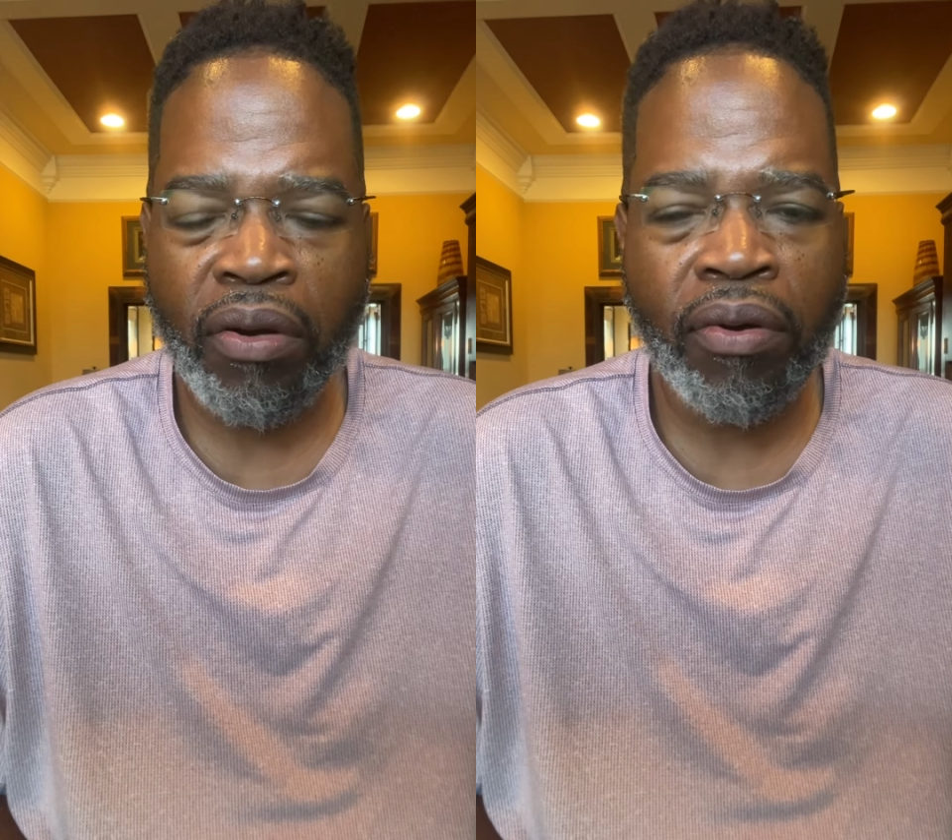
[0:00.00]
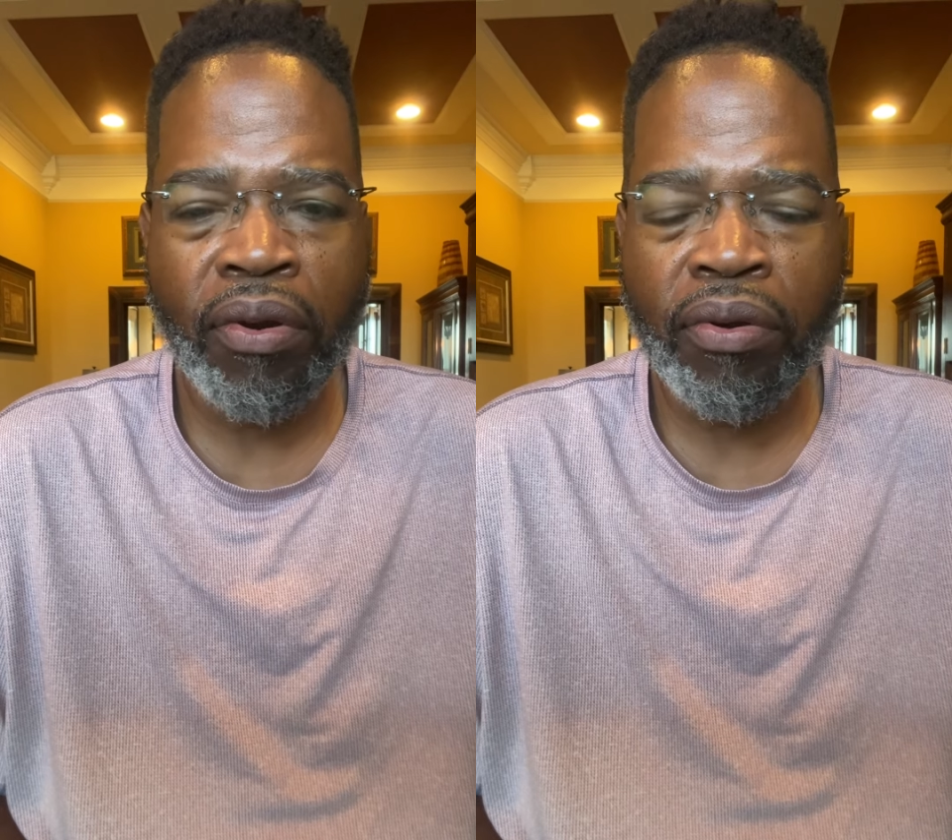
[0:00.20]

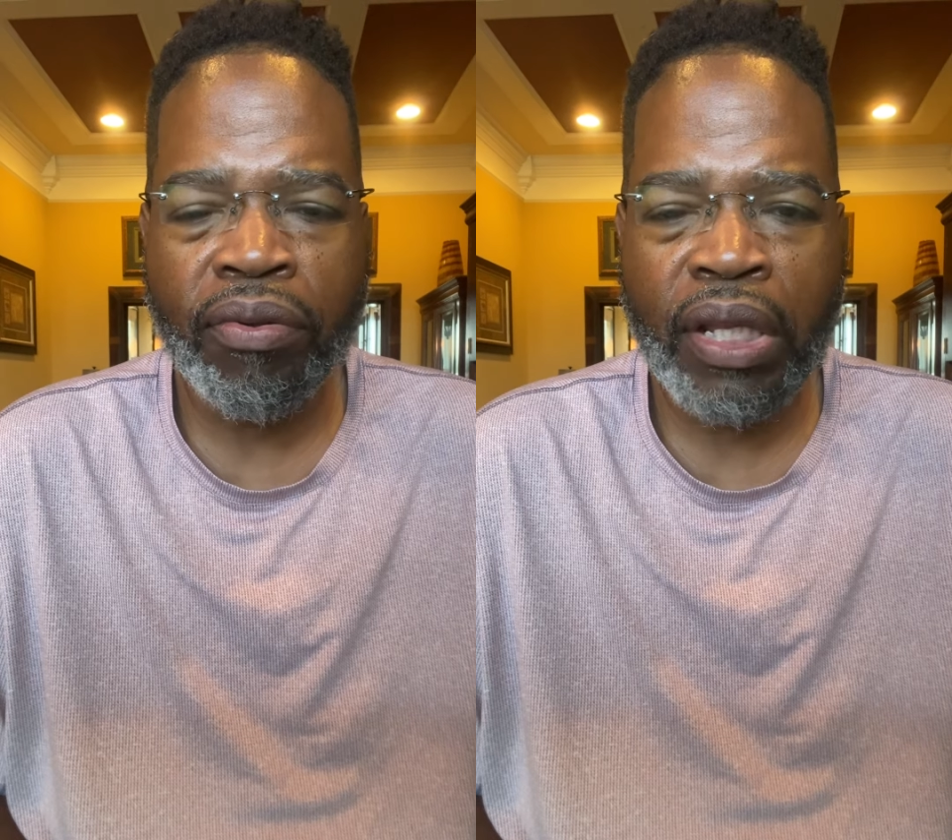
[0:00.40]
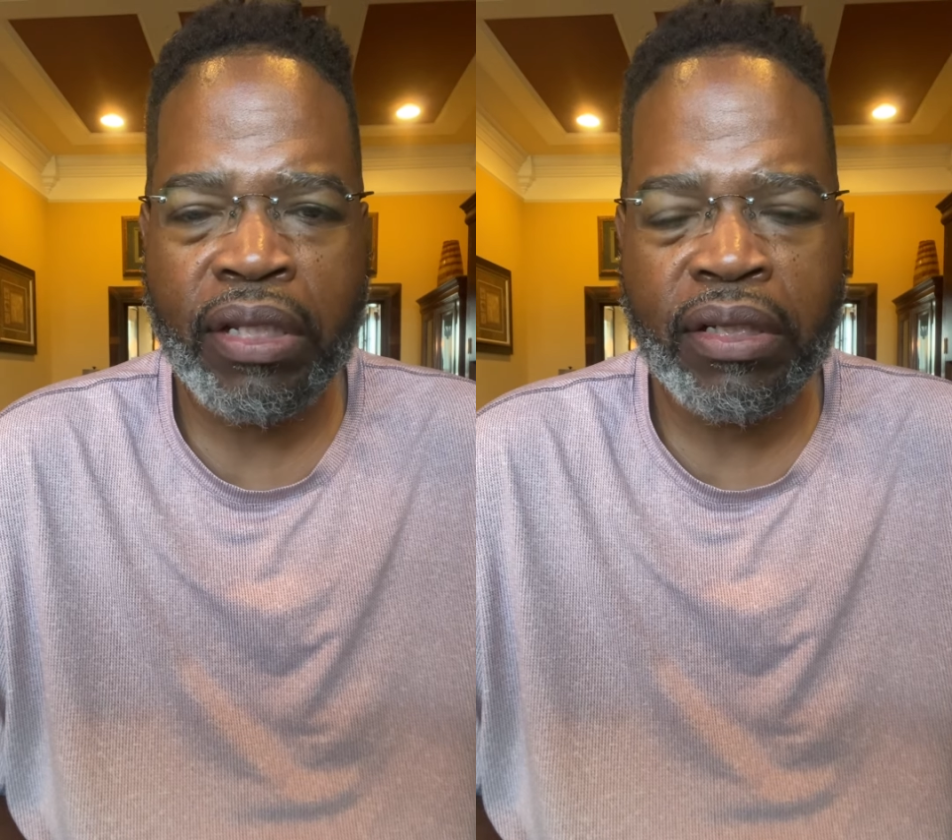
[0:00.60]
on earth
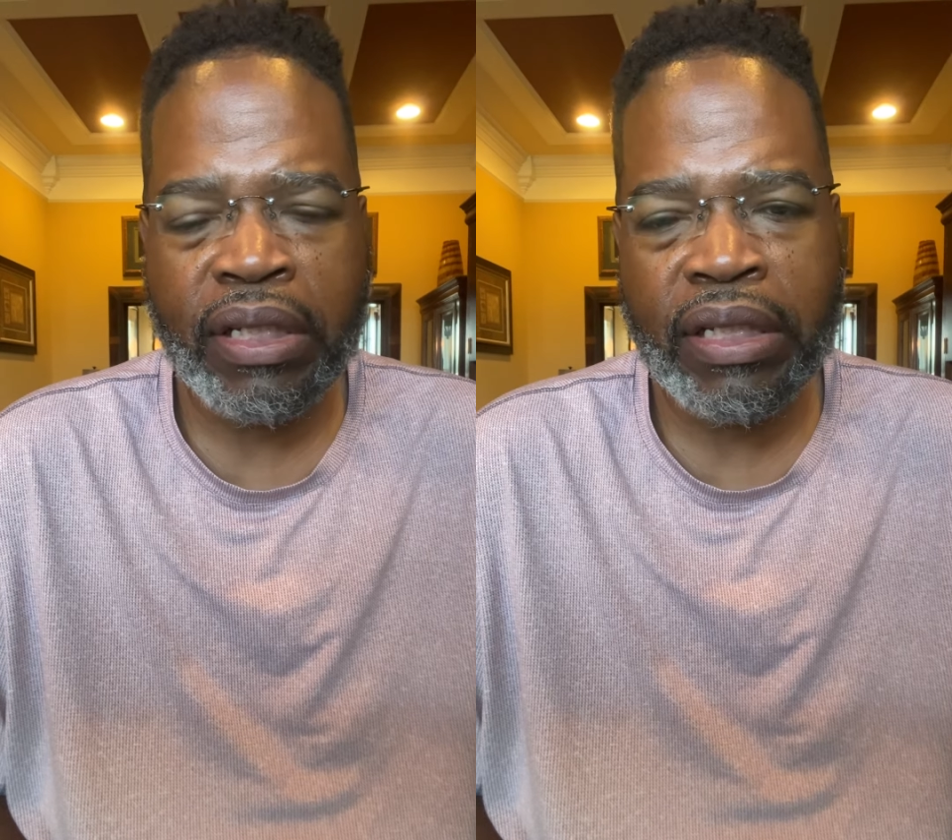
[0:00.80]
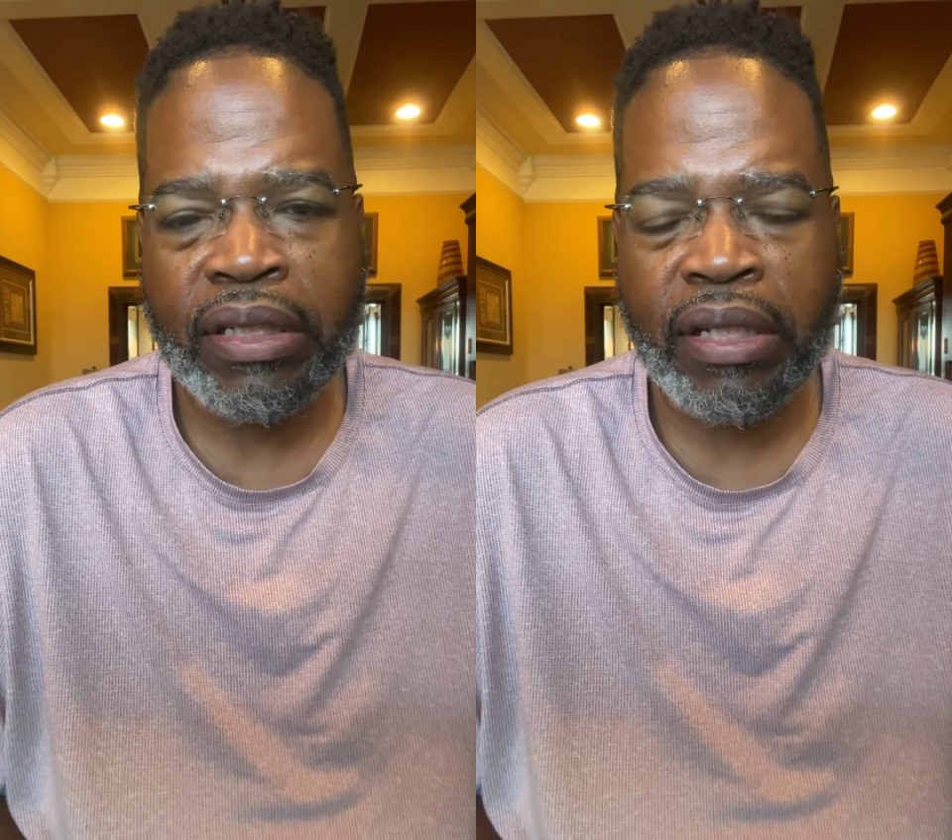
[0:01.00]
as it
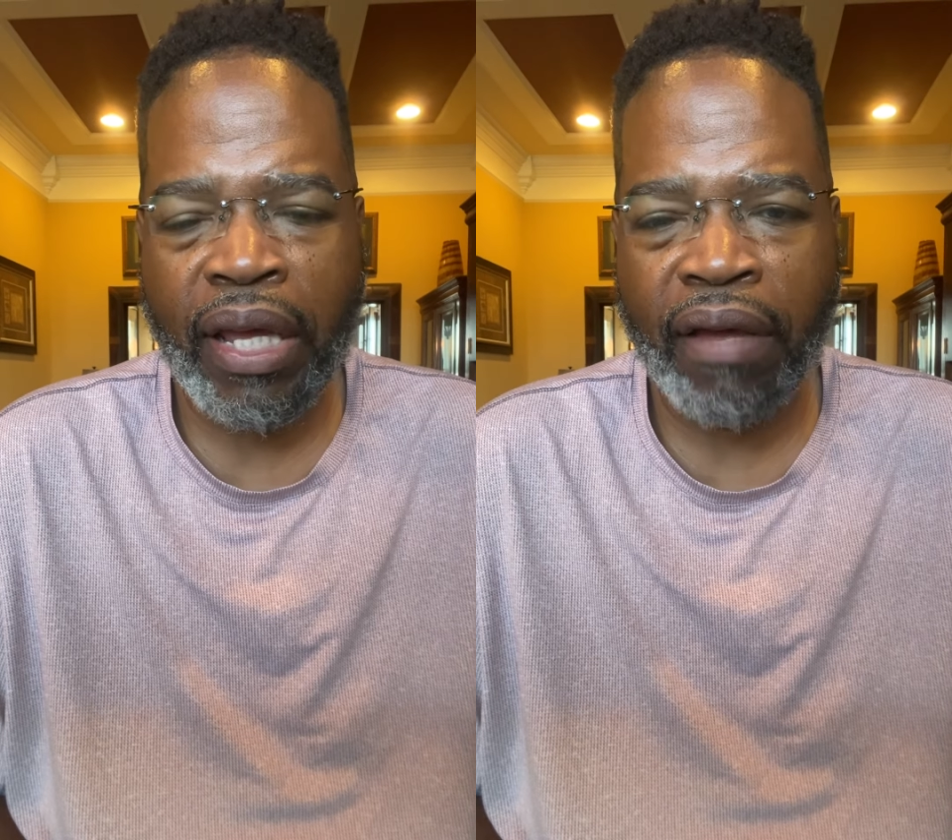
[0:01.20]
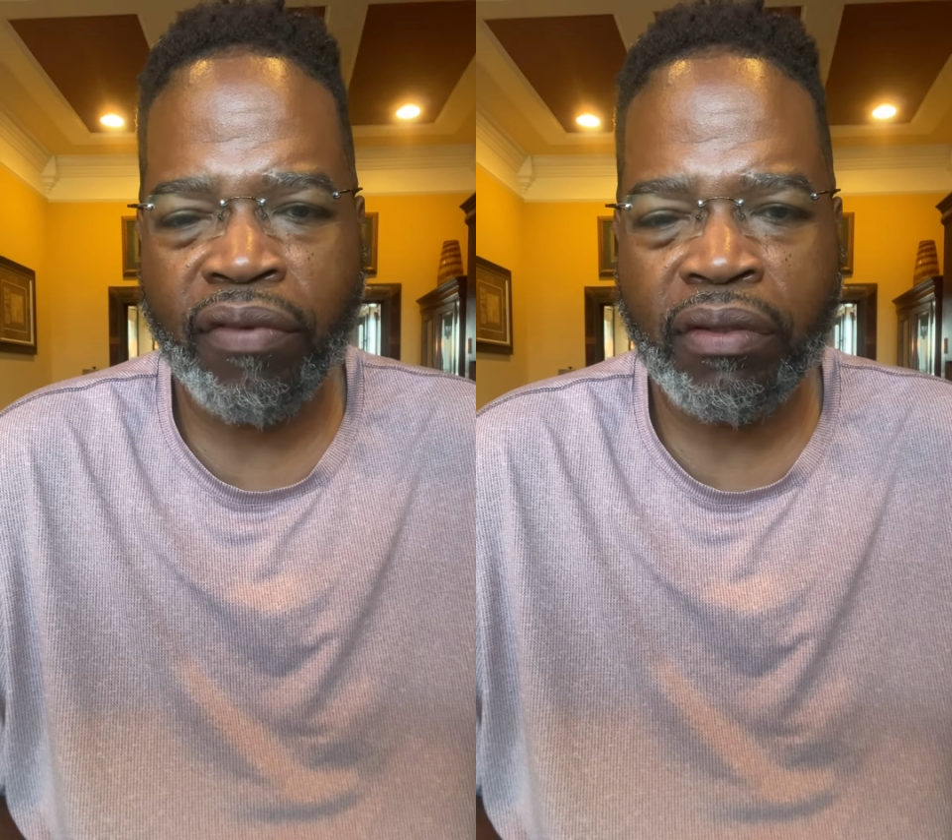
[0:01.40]
is in
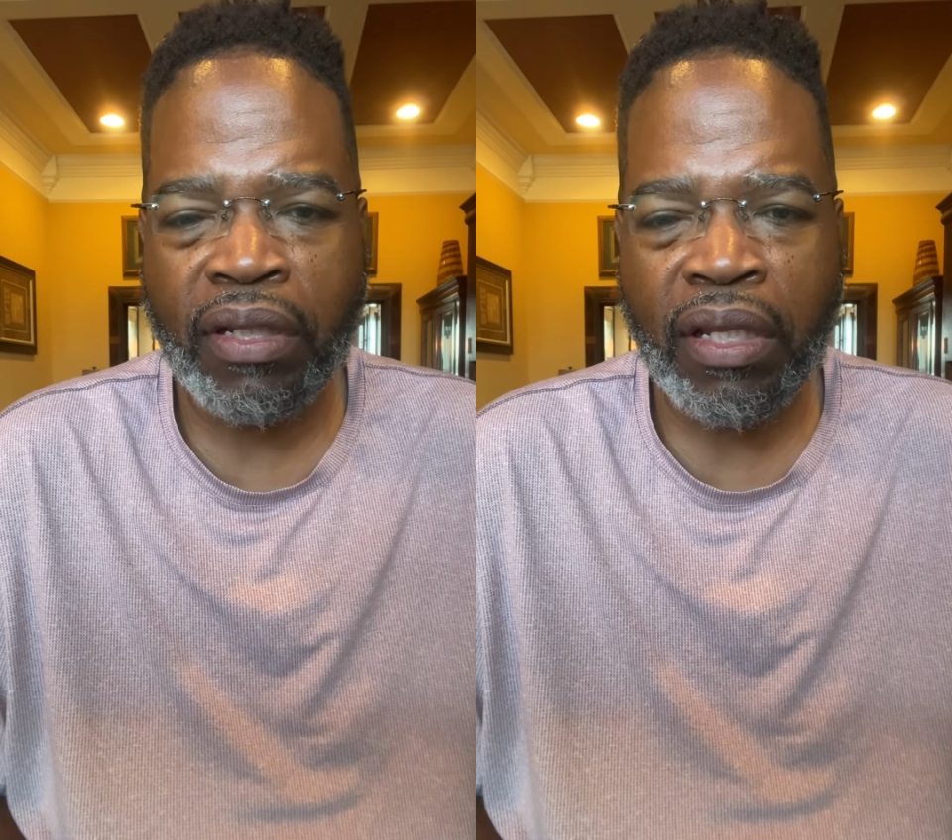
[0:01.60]
heaven.